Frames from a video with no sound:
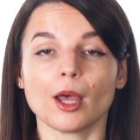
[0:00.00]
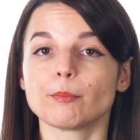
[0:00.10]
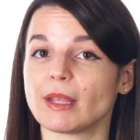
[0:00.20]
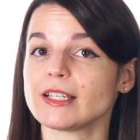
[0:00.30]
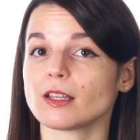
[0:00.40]

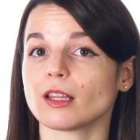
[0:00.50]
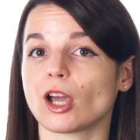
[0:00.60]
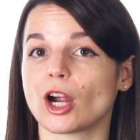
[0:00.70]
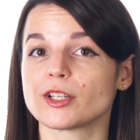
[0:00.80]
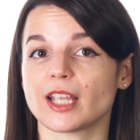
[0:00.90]
Based on the
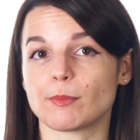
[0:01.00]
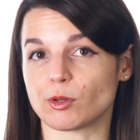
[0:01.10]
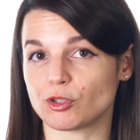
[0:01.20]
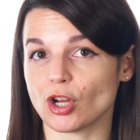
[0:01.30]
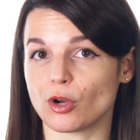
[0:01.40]
card type you
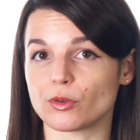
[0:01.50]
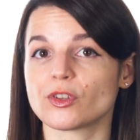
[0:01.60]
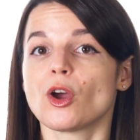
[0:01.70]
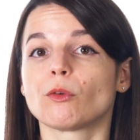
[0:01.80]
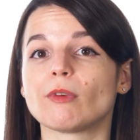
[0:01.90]
chose,
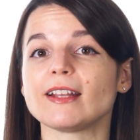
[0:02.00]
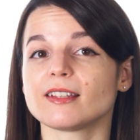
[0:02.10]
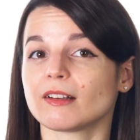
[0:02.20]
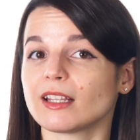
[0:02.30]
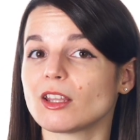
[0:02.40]
write
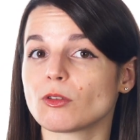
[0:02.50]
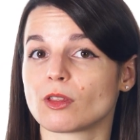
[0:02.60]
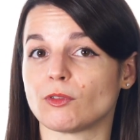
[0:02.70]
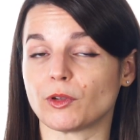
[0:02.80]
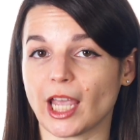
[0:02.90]
down either the
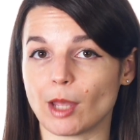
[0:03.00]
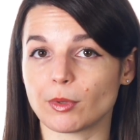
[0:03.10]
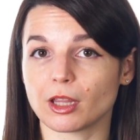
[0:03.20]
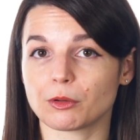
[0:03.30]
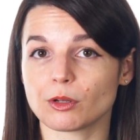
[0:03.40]

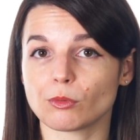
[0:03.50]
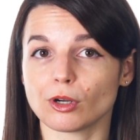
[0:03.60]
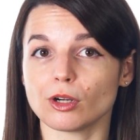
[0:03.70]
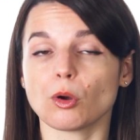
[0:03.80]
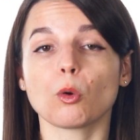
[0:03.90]
vocabulary
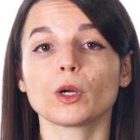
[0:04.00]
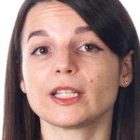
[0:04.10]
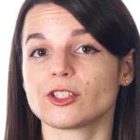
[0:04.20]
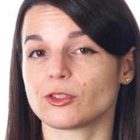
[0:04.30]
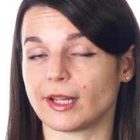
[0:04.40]
word or
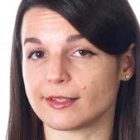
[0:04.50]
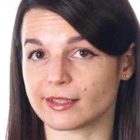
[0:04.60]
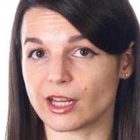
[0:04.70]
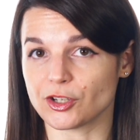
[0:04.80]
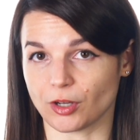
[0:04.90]
its
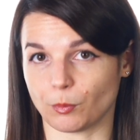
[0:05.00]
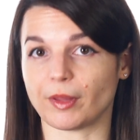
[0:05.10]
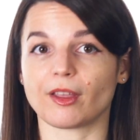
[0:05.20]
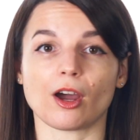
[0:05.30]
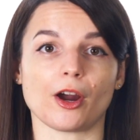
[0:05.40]
translation
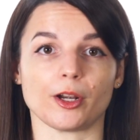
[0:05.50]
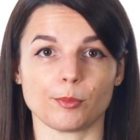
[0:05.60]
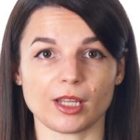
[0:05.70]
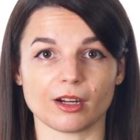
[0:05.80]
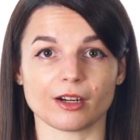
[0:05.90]
when the card
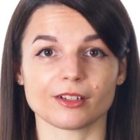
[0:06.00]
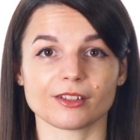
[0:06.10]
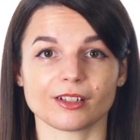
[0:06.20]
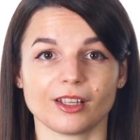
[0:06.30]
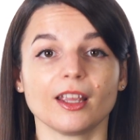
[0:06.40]

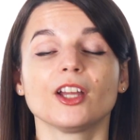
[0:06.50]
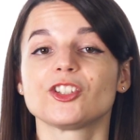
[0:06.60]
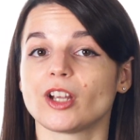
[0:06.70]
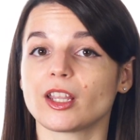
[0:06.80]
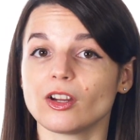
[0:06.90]
appears.
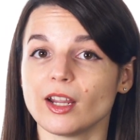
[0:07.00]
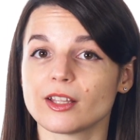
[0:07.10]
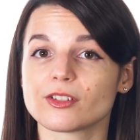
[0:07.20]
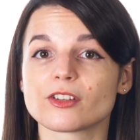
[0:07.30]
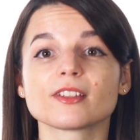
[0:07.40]
Check your
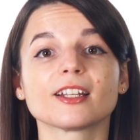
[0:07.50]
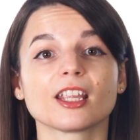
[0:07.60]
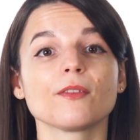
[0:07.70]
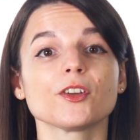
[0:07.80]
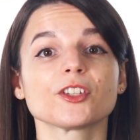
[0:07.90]
answers and
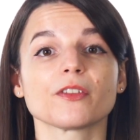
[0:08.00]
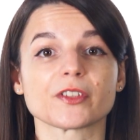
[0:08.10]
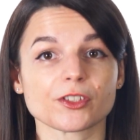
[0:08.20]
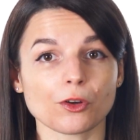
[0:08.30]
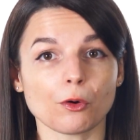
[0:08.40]
give yourself a
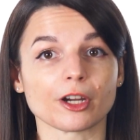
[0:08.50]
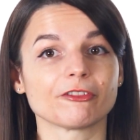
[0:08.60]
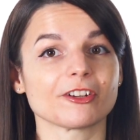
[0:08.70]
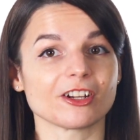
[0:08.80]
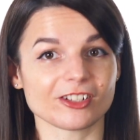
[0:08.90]
score
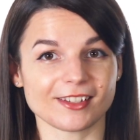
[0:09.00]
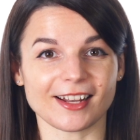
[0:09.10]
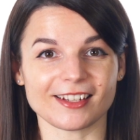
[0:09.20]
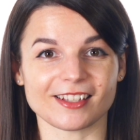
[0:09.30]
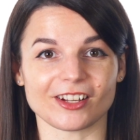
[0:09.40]
for your
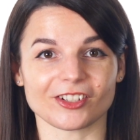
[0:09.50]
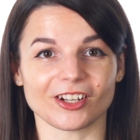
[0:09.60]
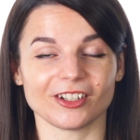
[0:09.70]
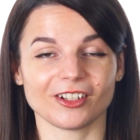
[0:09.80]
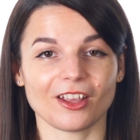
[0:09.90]
study
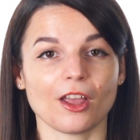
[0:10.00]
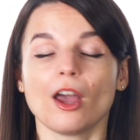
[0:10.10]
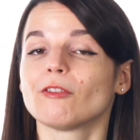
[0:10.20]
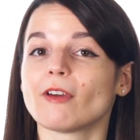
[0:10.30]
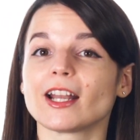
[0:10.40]
session.
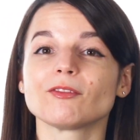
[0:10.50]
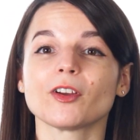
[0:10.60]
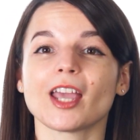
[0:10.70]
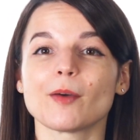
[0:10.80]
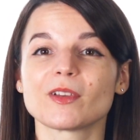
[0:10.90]
Writing
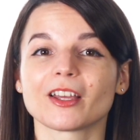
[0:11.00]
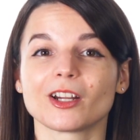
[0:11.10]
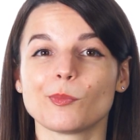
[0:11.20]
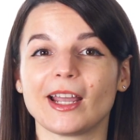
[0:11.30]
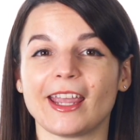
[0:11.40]

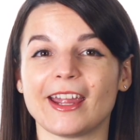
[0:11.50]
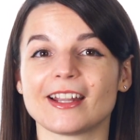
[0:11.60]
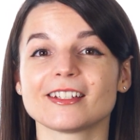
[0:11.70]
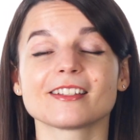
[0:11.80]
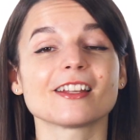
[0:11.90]
vocabulary by
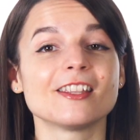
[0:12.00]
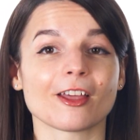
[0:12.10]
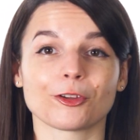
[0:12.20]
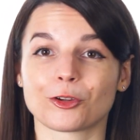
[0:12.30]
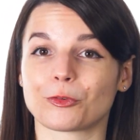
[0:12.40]
hand is
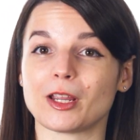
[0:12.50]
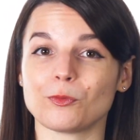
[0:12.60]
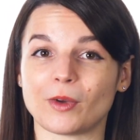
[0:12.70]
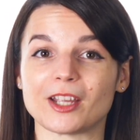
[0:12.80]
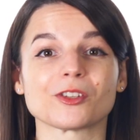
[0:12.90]
another great
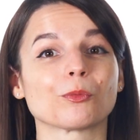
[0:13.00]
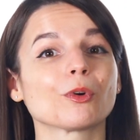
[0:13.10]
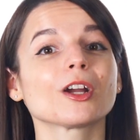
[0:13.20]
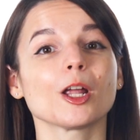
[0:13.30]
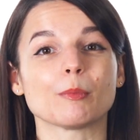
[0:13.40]
way to
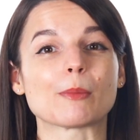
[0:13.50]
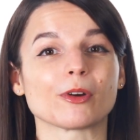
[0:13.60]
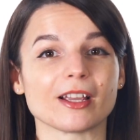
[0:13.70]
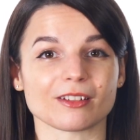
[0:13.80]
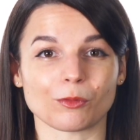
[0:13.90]
work on
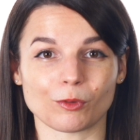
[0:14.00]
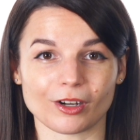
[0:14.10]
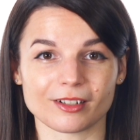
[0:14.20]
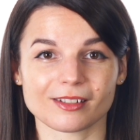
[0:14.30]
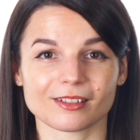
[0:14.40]
memorizing
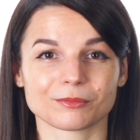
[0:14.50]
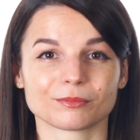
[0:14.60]
words.